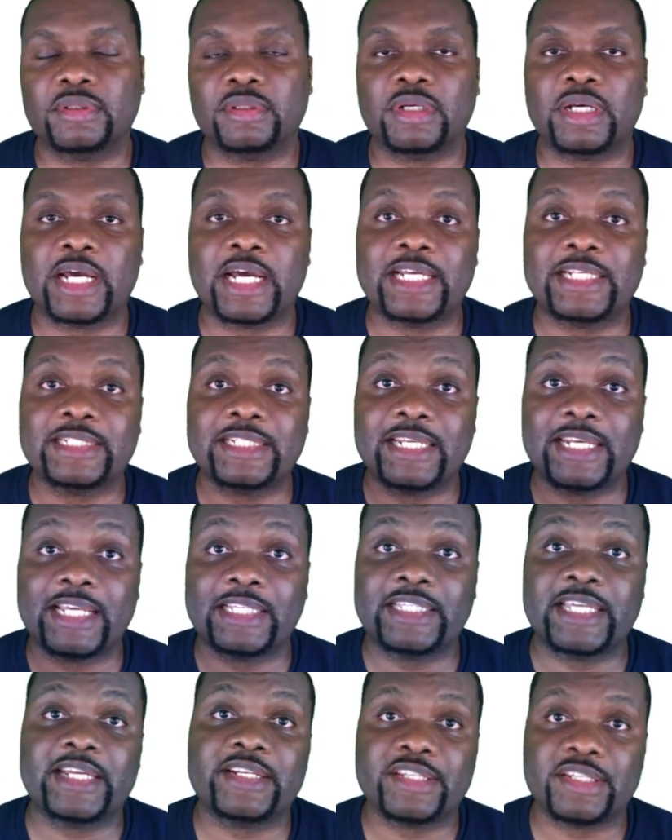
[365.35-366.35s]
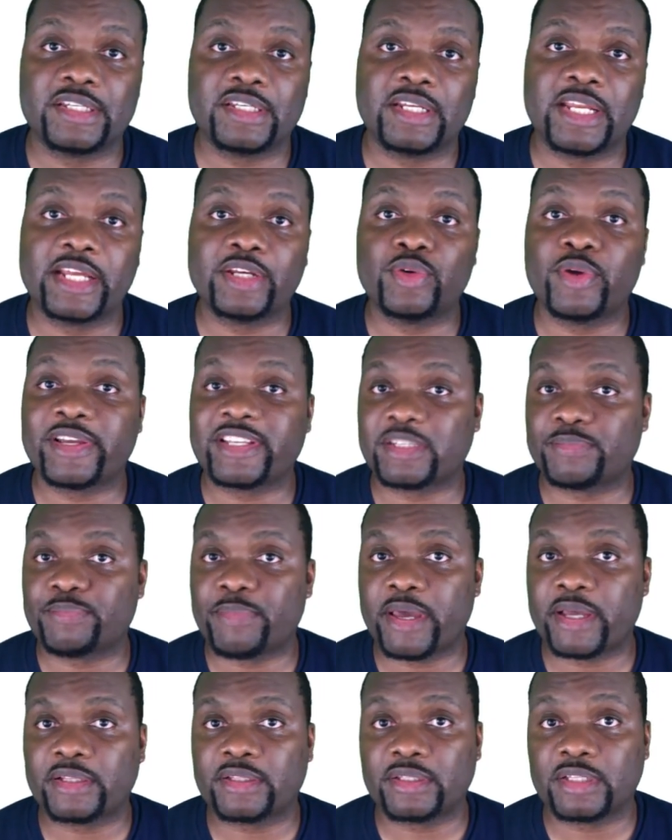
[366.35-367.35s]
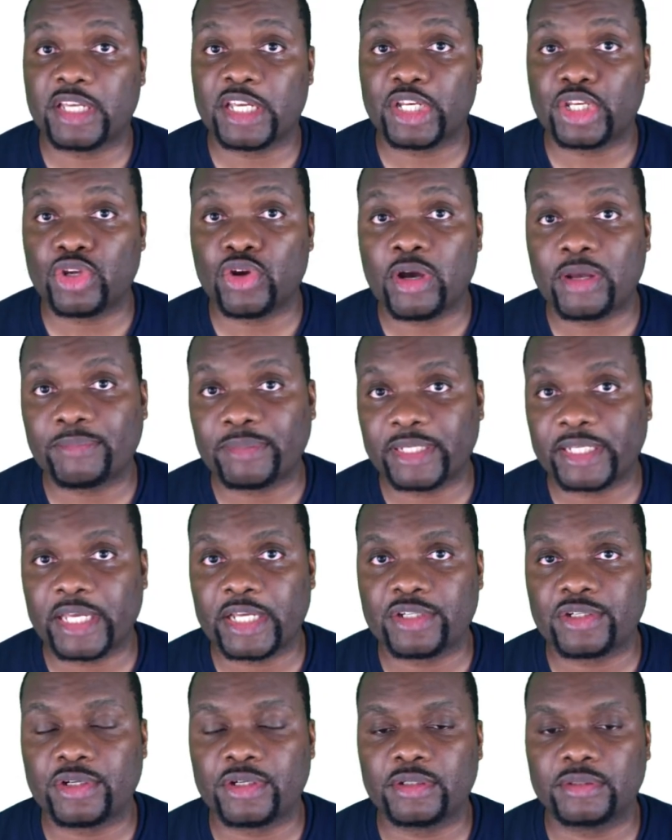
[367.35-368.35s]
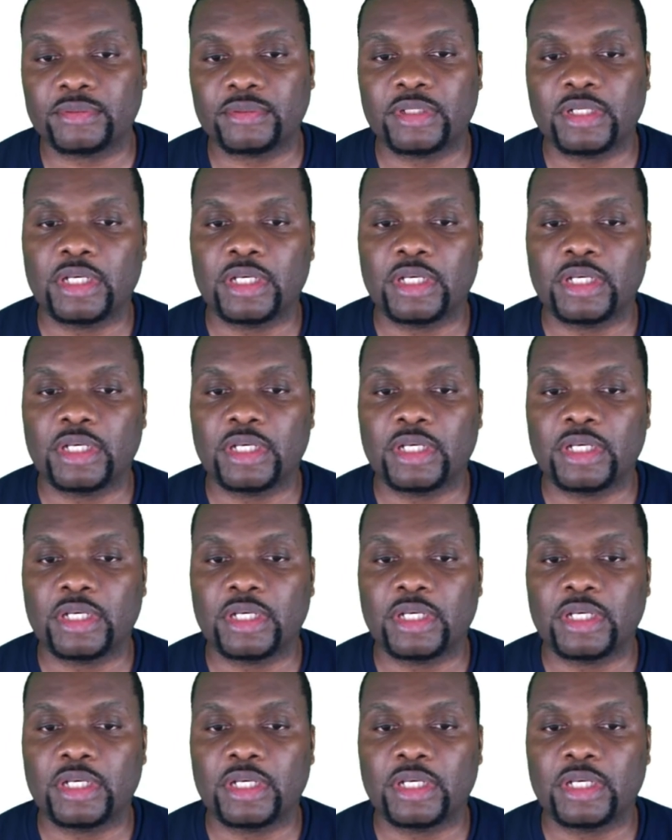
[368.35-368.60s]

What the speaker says: and the latency that you expect in your application,